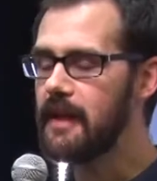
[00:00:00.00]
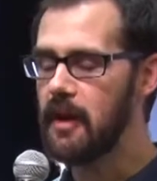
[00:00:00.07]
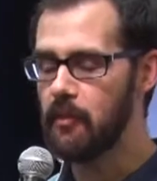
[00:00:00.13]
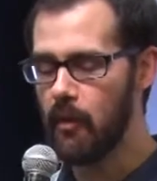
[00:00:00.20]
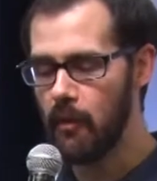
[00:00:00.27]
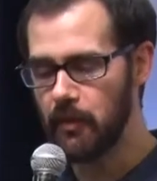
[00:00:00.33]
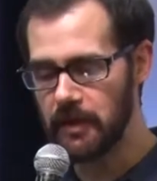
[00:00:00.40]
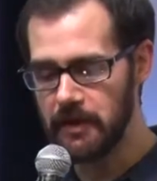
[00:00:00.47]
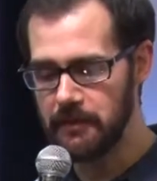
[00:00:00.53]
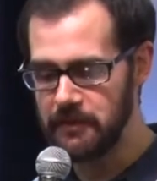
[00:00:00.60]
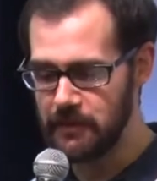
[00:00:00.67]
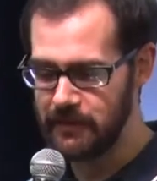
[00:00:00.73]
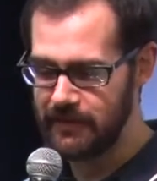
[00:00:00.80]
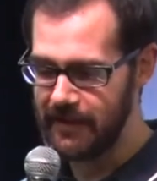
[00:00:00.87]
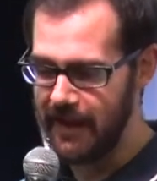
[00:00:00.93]
And what we're going to be
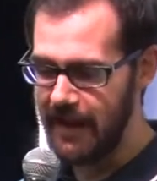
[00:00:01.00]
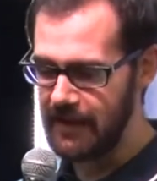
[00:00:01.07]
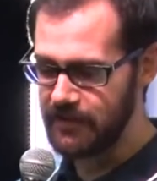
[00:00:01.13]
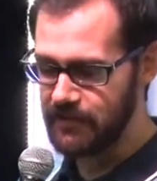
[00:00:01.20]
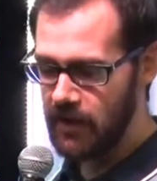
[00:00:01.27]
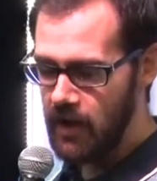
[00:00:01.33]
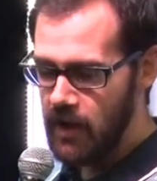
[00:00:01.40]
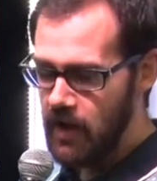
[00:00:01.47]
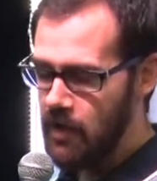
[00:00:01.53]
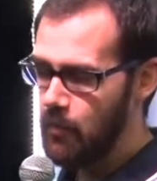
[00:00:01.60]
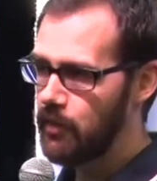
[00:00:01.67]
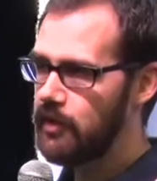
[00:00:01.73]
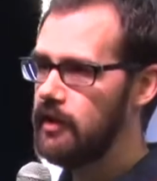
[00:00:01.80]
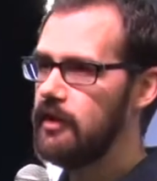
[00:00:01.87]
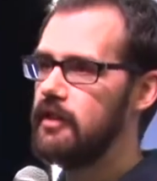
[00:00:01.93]
doing today is
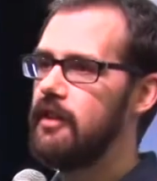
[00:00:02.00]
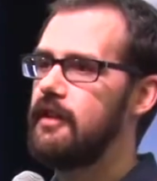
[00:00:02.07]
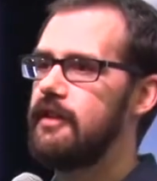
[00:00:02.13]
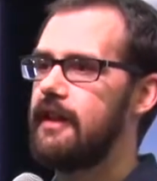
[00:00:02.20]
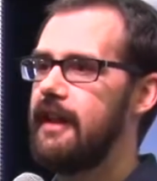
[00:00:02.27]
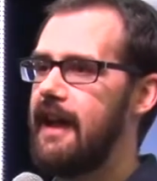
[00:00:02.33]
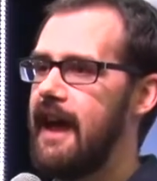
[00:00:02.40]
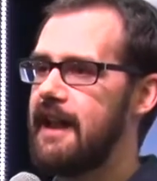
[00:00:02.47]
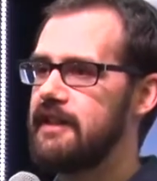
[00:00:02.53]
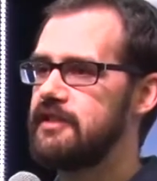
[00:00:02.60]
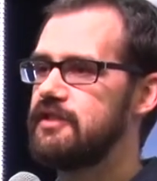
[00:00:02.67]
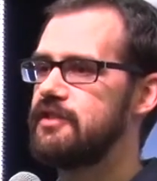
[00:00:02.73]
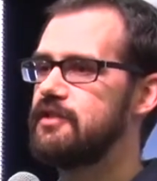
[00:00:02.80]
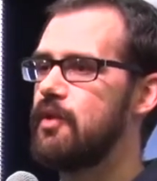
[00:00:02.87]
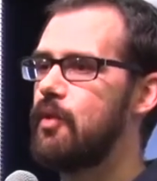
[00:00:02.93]
we're going to look at a
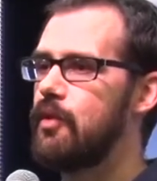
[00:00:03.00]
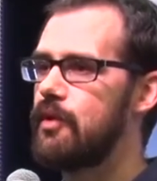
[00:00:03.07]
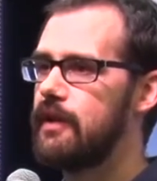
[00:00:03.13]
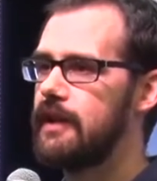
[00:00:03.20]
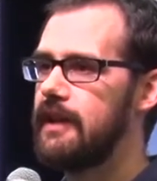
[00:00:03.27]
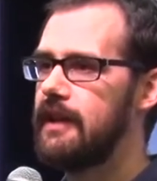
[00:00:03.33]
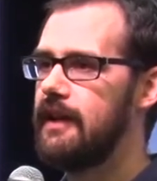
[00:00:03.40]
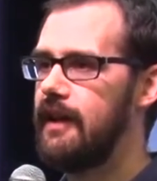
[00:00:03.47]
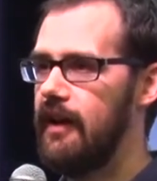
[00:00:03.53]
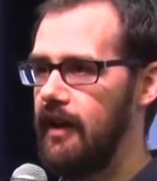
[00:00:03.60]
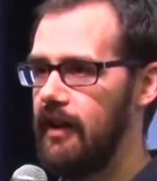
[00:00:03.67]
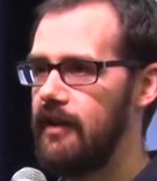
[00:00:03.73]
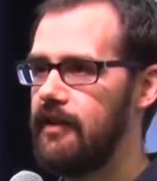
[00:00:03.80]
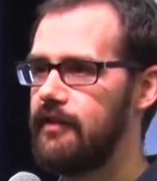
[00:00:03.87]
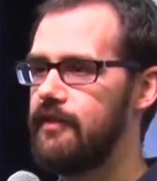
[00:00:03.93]
story
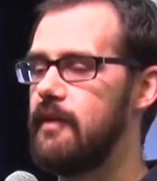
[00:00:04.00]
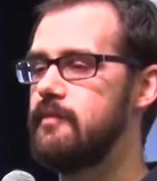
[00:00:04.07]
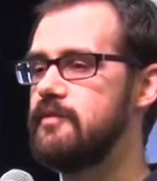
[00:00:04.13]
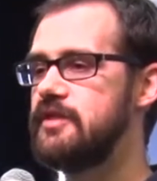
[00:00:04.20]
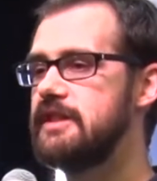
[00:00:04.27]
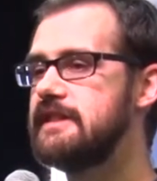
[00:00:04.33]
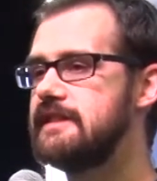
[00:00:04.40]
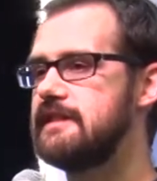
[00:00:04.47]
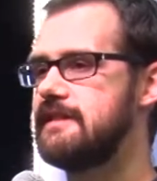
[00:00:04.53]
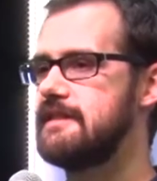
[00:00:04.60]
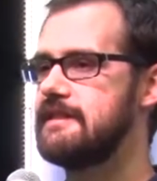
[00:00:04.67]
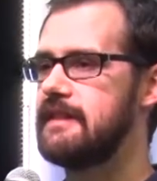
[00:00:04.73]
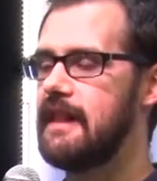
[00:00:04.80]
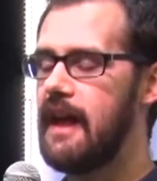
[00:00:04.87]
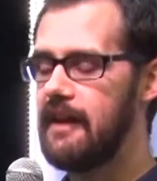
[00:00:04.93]
from
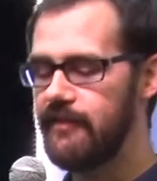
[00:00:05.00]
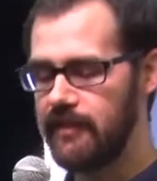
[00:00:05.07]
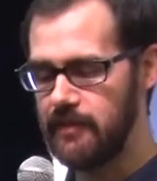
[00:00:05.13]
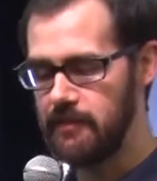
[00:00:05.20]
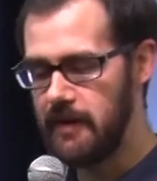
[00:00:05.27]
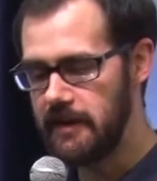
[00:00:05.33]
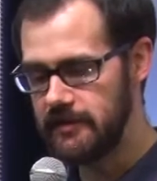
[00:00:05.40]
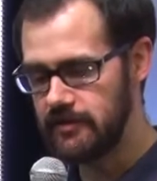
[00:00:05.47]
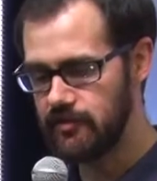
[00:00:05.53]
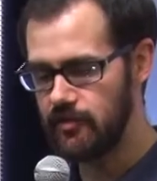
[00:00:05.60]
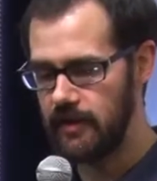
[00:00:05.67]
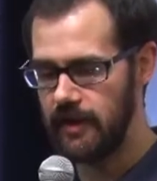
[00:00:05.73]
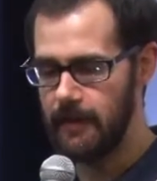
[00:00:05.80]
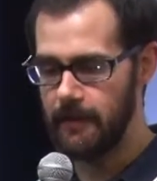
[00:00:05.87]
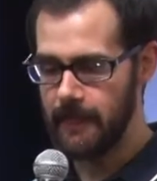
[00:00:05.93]
Jesus' life and
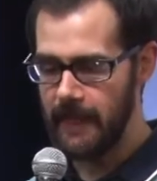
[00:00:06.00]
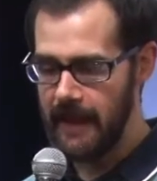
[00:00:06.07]
ministry.